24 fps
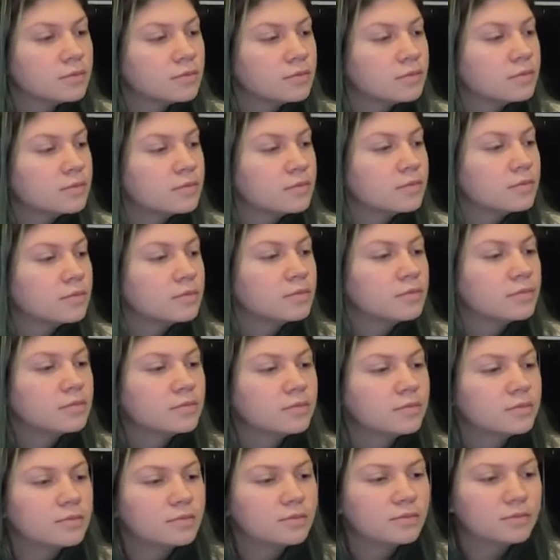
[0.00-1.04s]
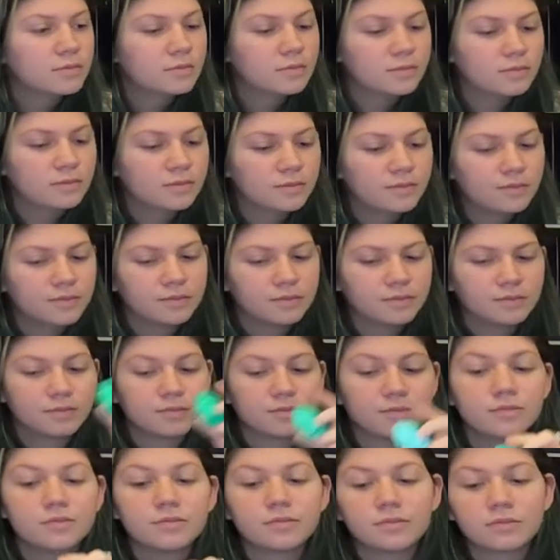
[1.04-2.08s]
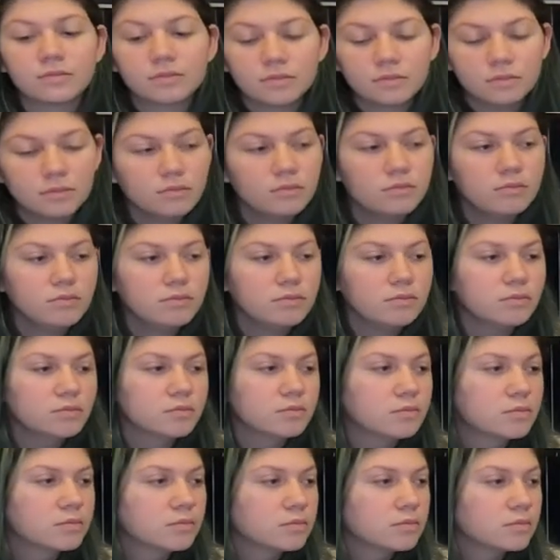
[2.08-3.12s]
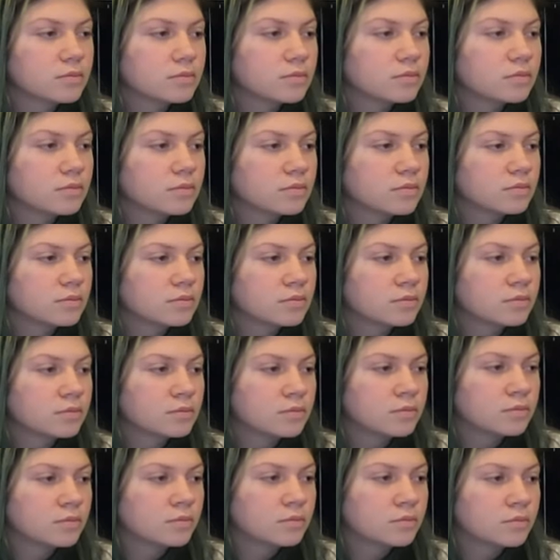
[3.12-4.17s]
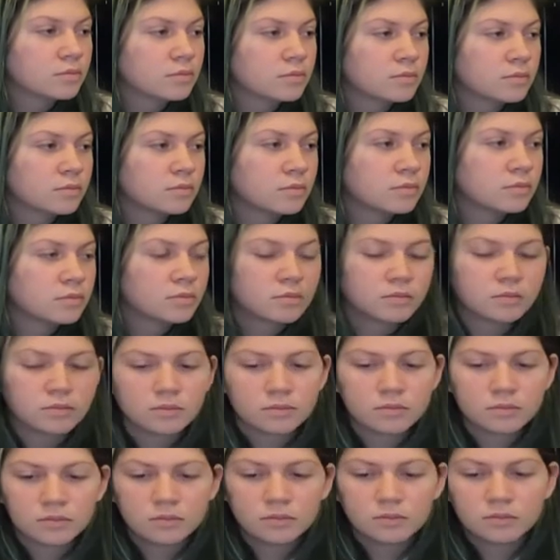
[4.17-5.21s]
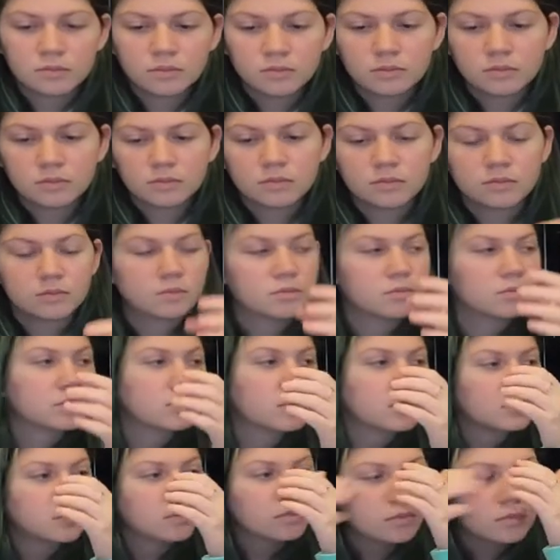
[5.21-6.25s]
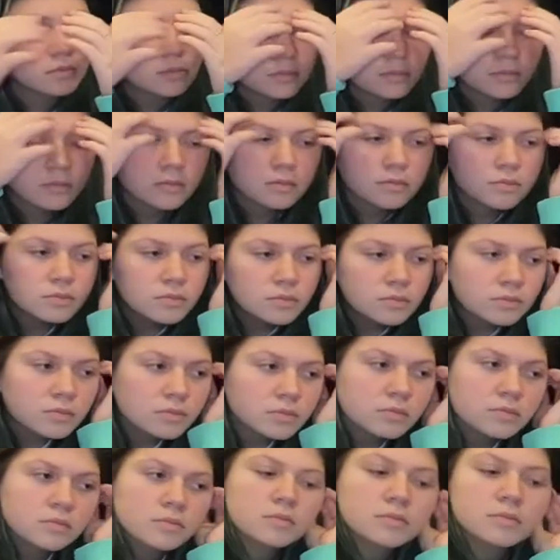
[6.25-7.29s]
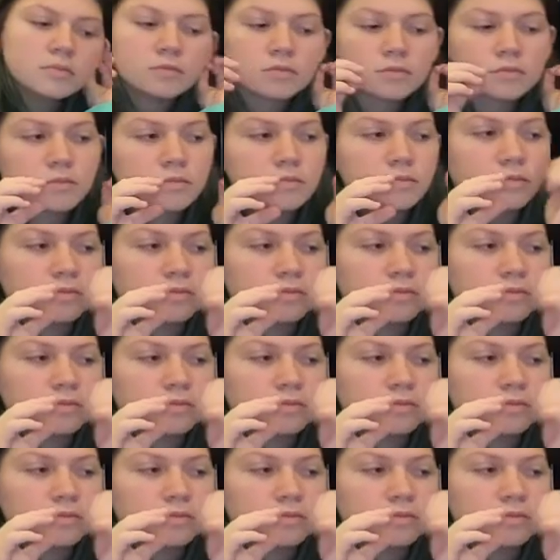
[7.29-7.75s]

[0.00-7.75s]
(silent)